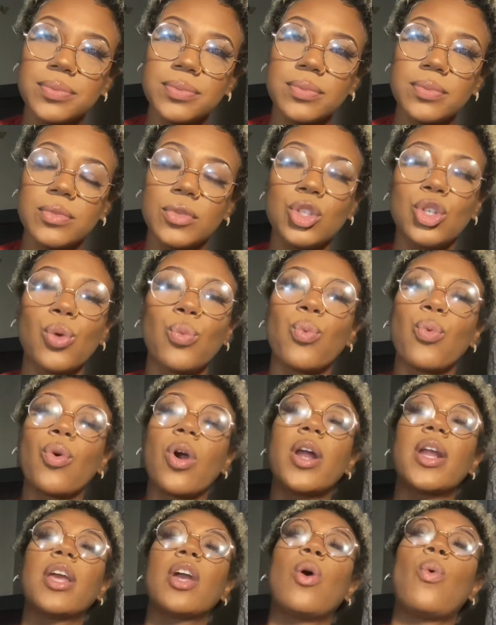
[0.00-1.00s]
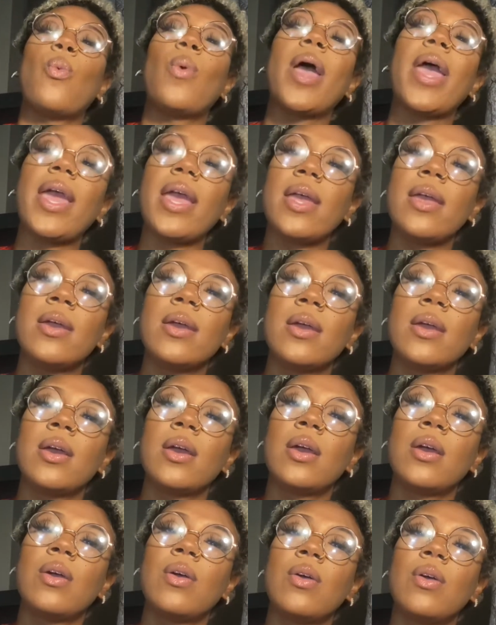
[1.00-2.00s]
You're running away
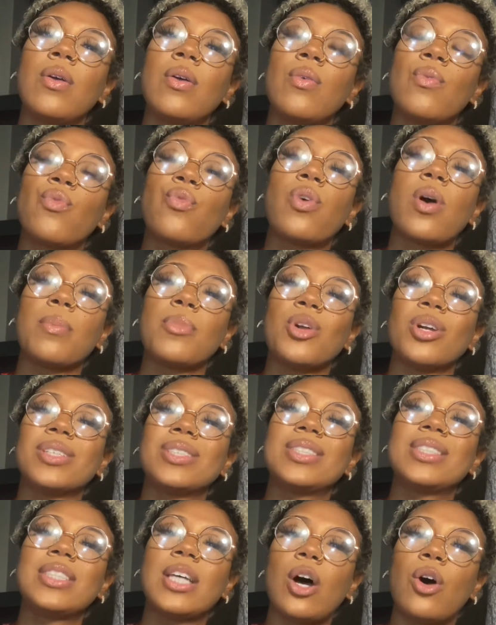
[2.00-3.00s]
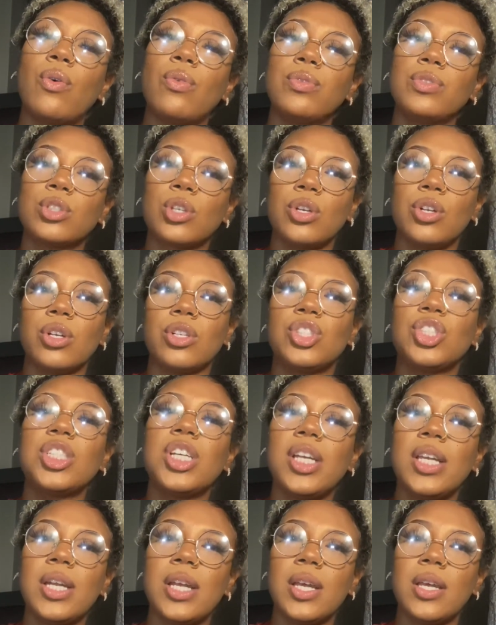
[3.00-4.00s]
from yourself, so you're
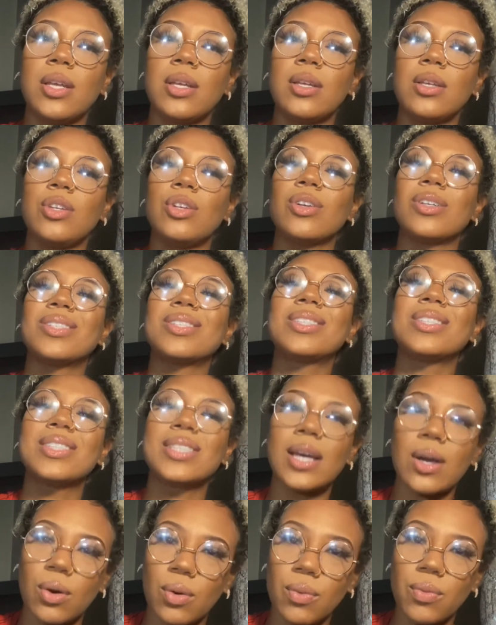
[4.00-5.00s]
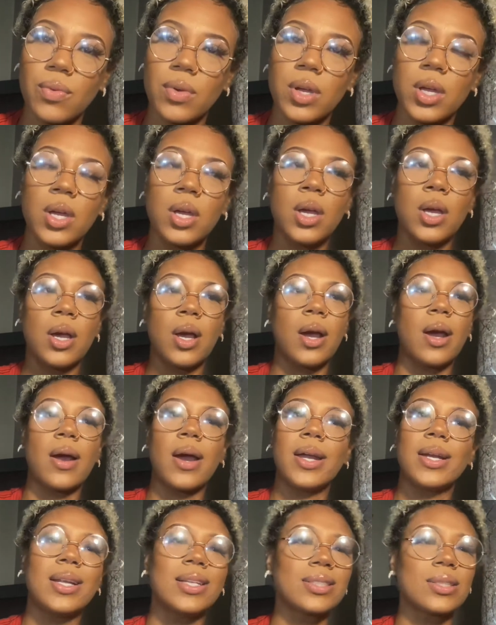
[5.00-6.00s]
cheating yourself. All
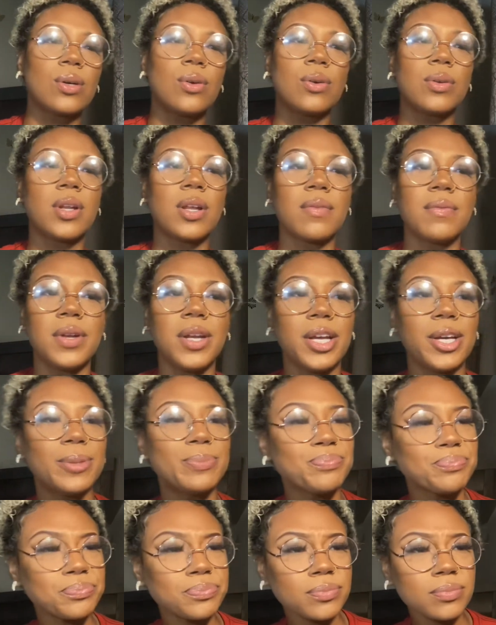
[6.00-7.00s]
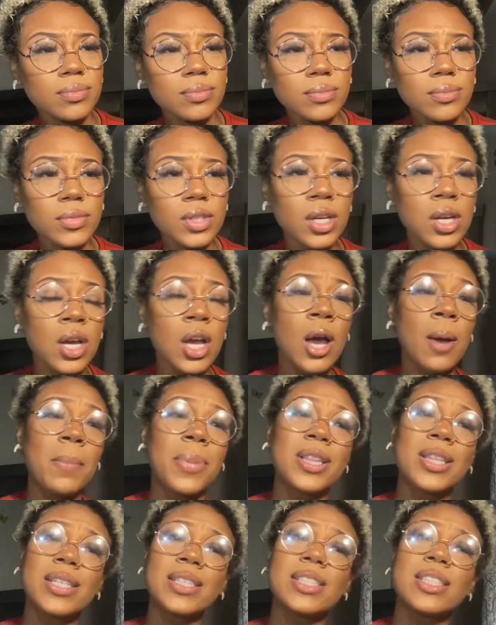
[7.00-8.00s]
right, that's a whole nother video.
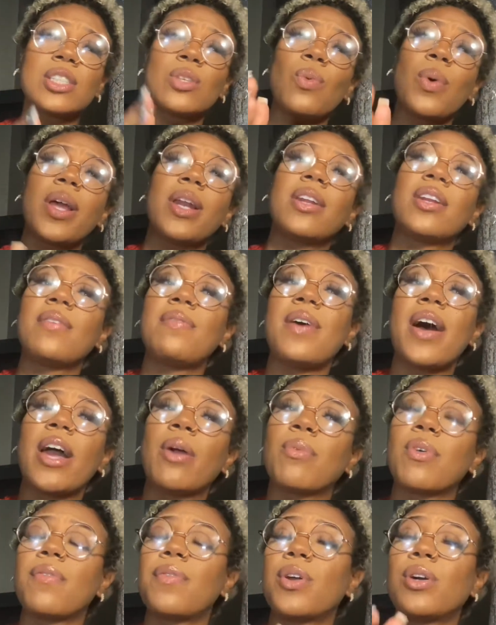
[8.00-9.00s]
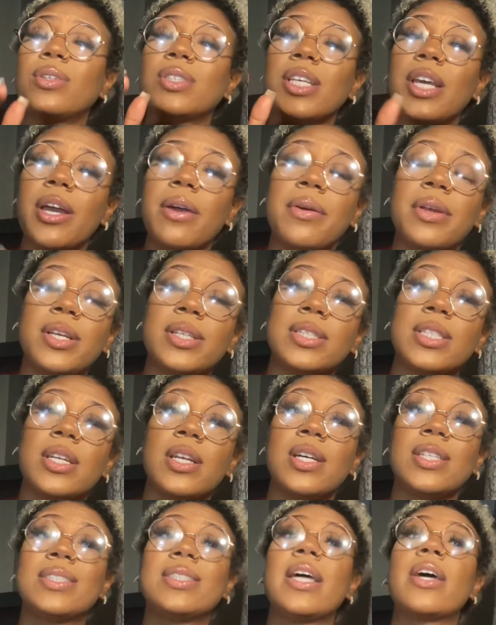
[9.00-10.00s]
But this is the way the divine reveals areas in
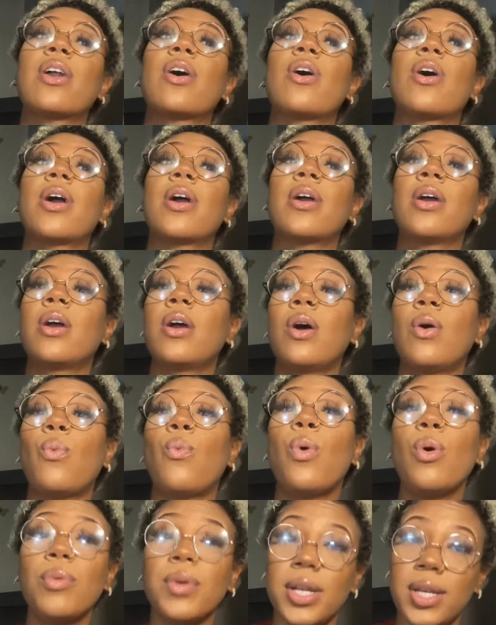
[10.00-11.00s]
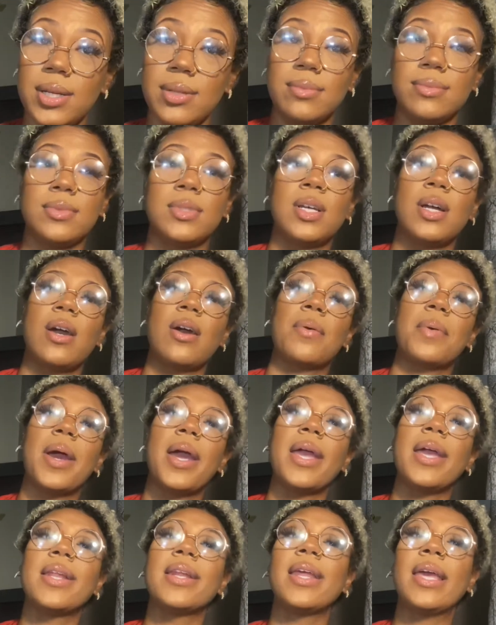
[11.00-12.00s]
us that are wounded. All
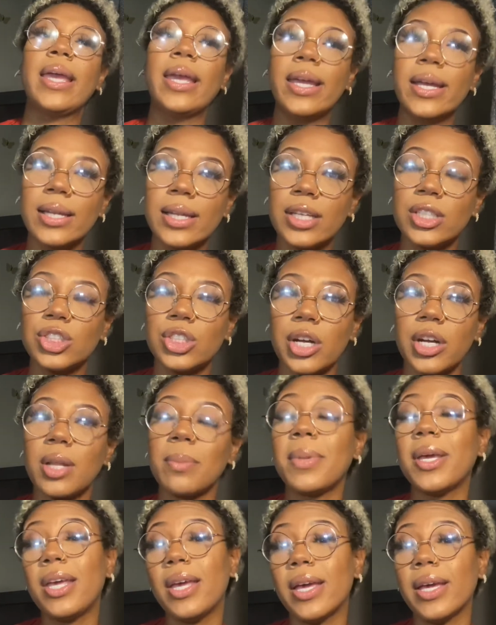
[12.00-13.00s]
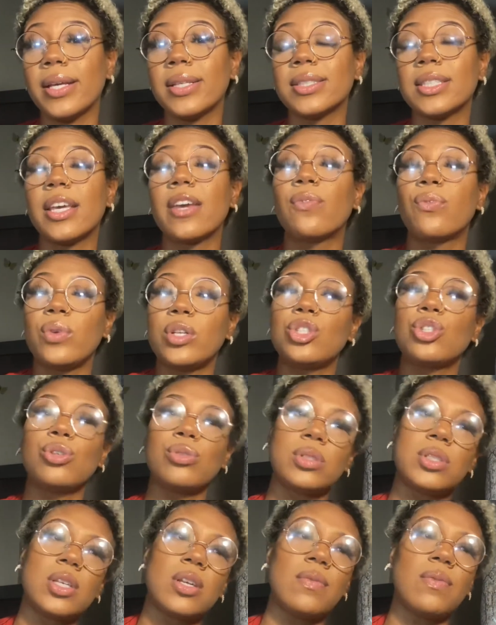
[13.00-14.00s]
right, and the healing journey begins if we
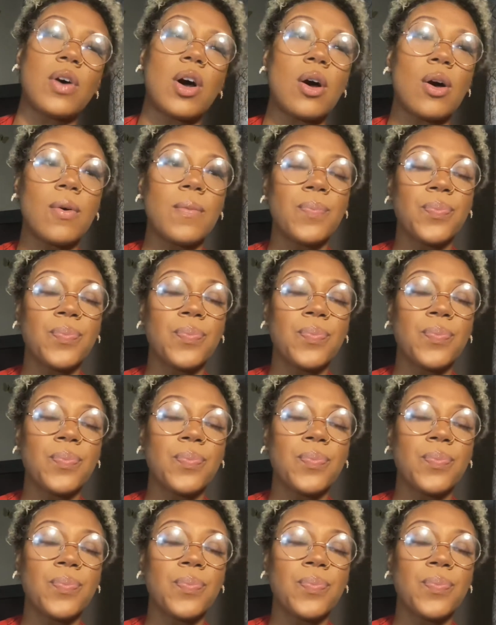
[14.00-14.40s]
choose to evolve.